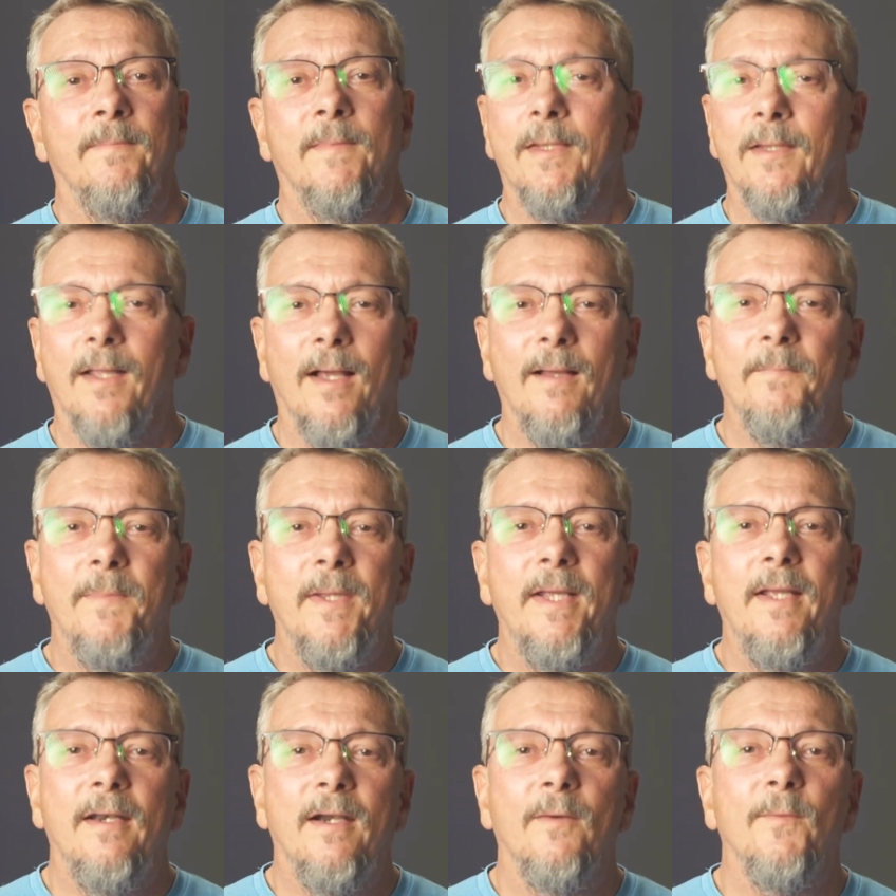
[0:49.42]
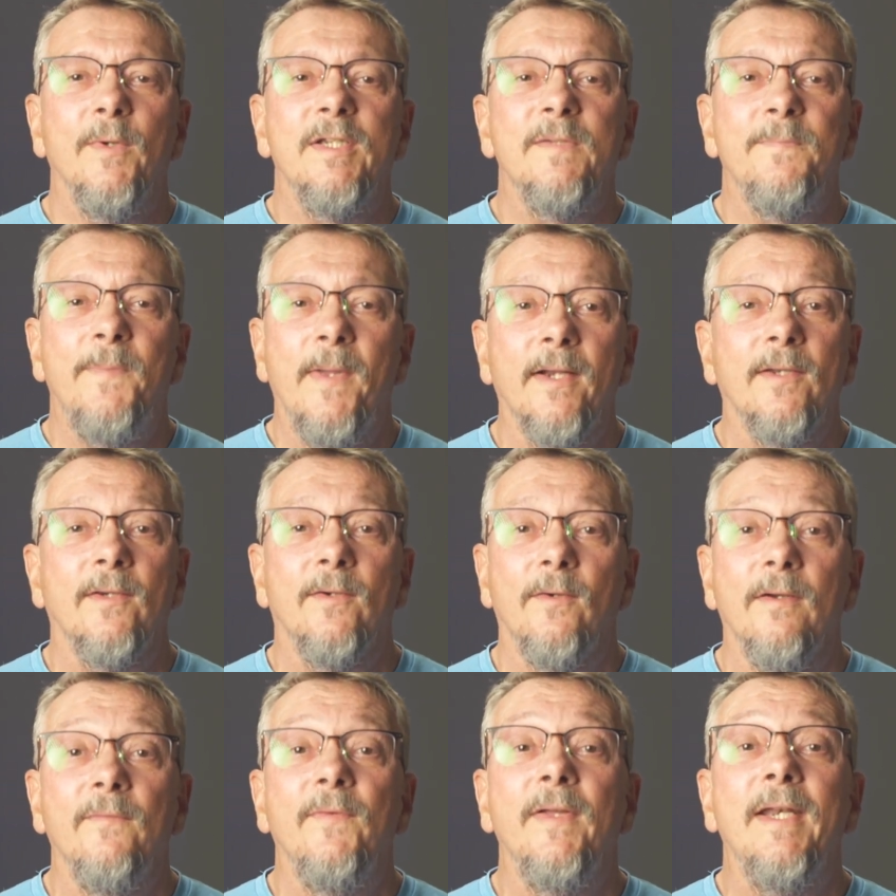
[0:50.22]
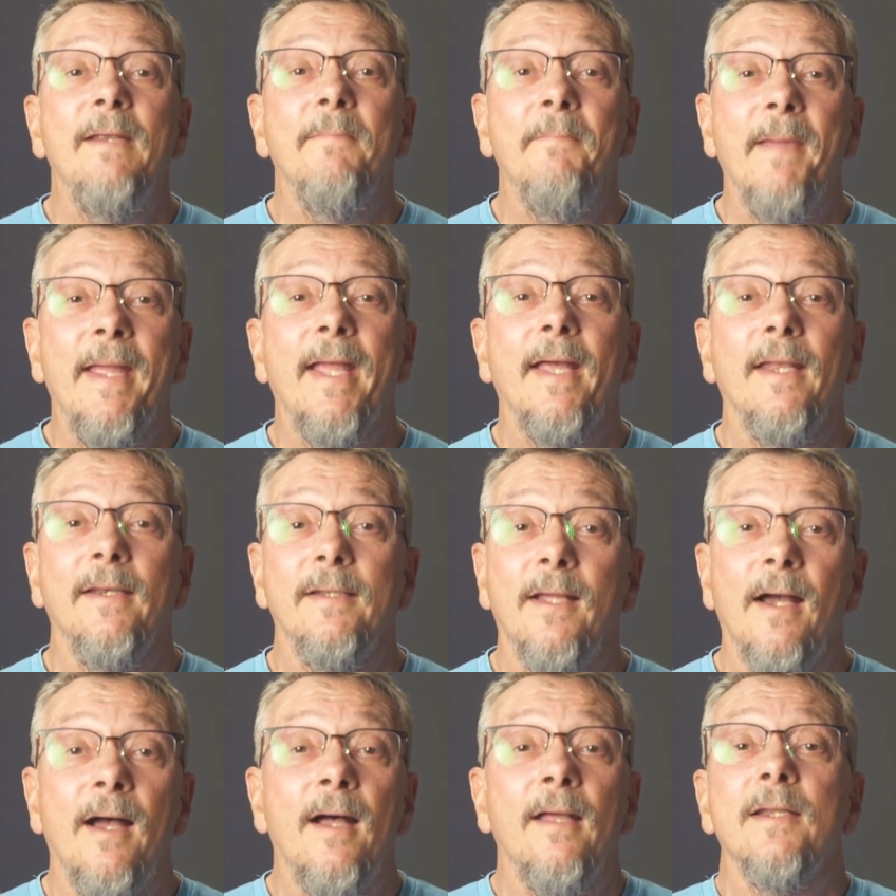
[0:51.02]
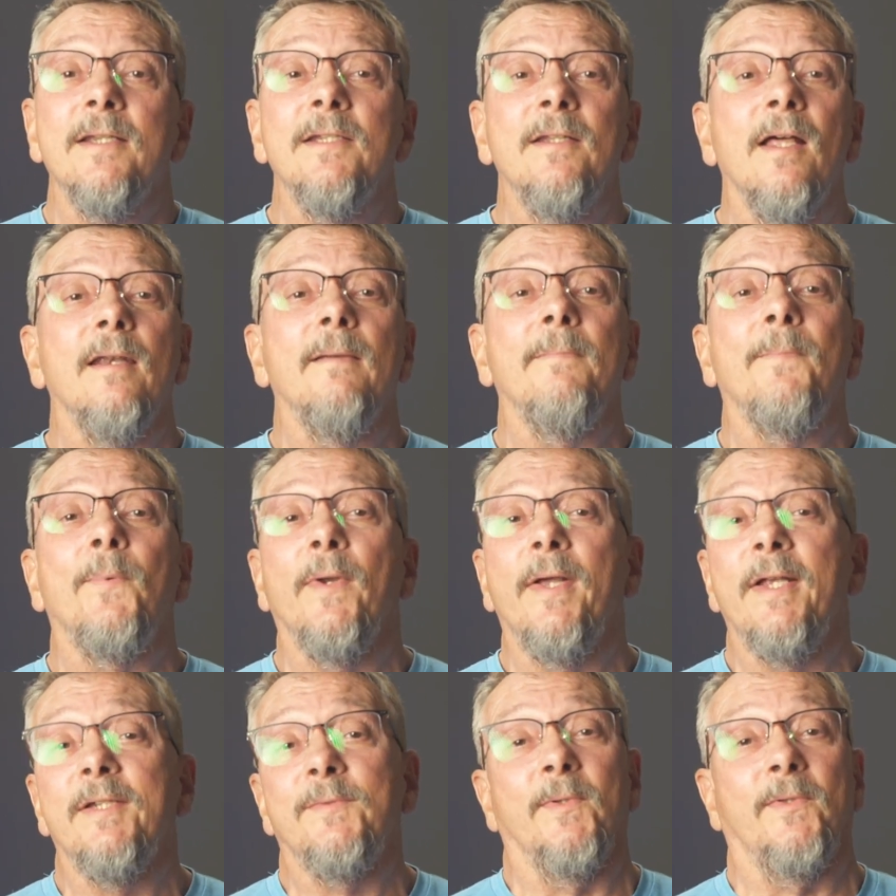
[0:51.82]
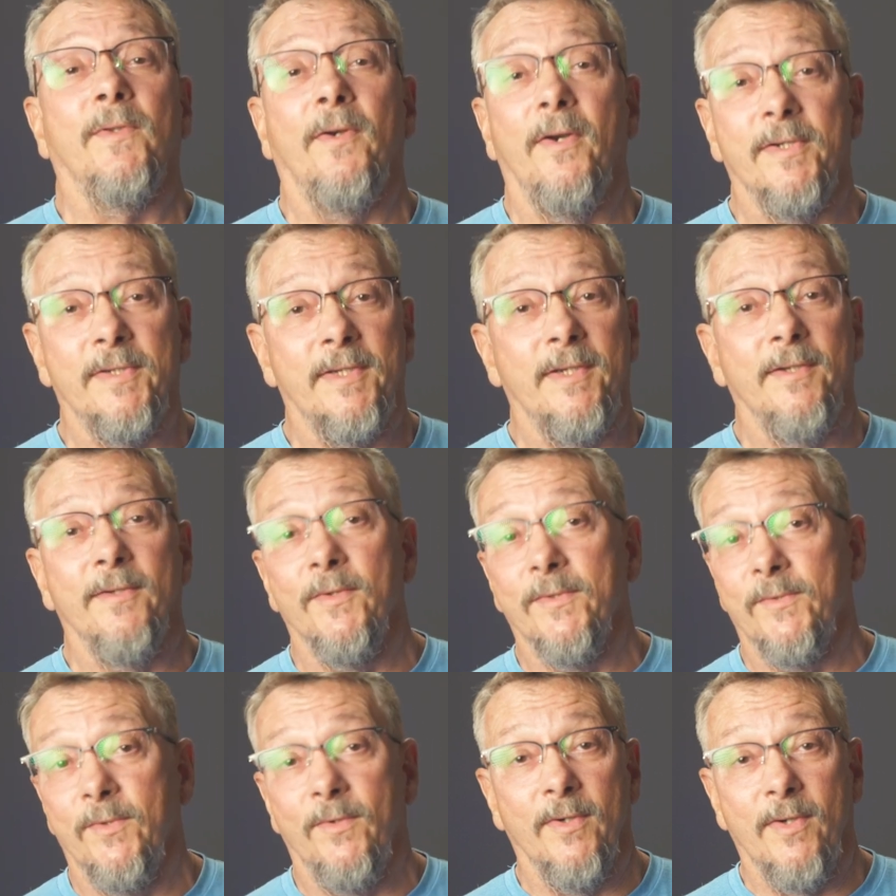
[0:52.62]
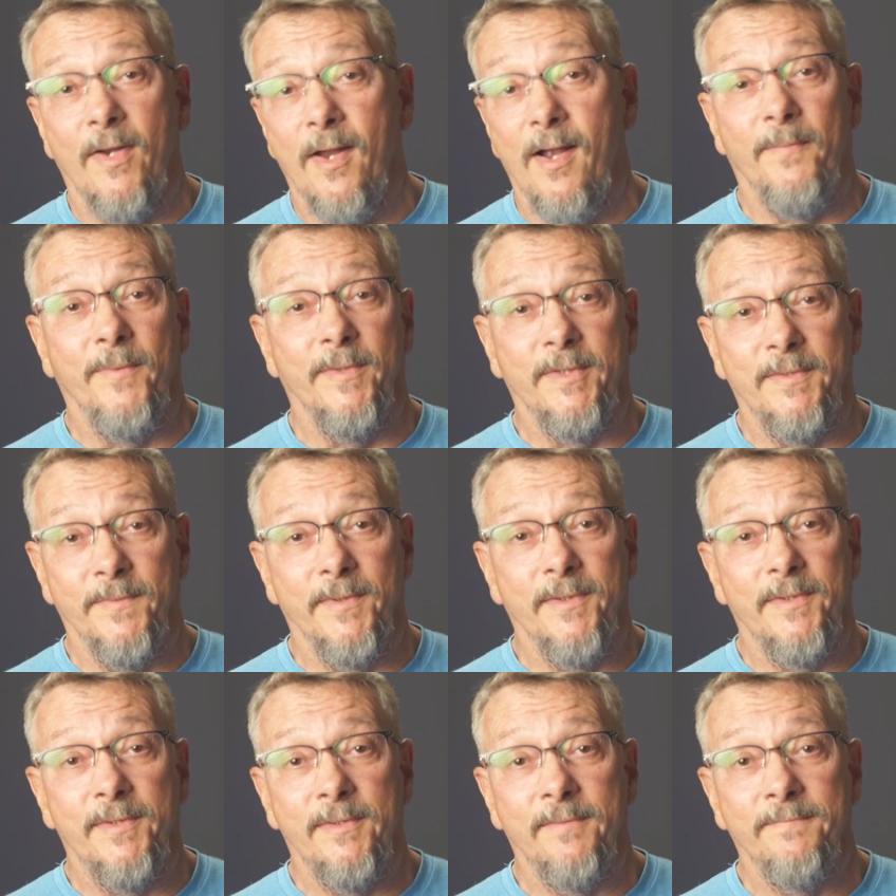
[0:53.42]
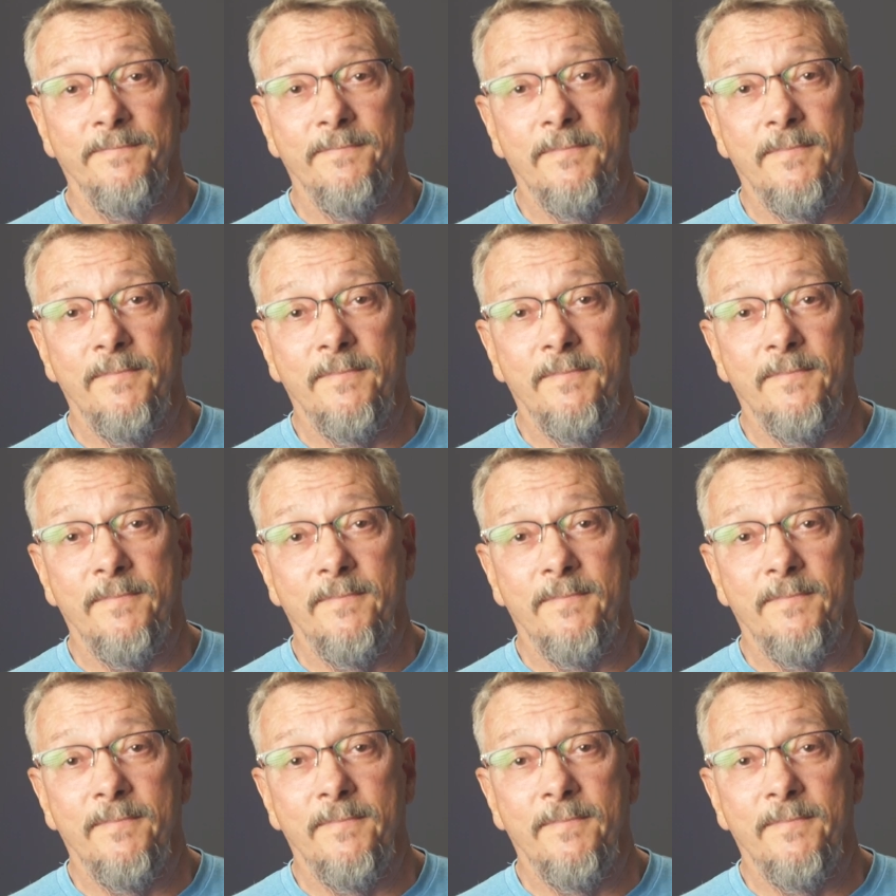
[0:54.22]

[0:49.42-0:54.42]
Not being a respecter of any man, God is not impressed with our skills or accomplishments.